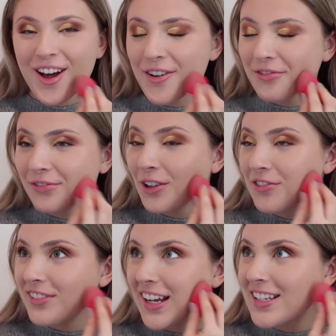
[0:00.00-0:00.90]
a
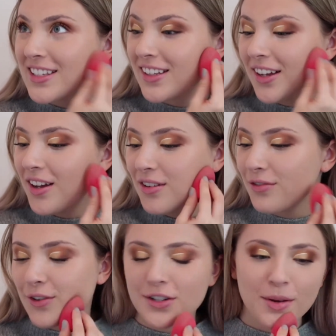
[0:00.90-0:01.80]
full face
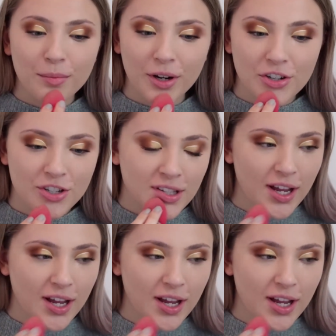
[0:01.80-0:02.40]
of first impressions.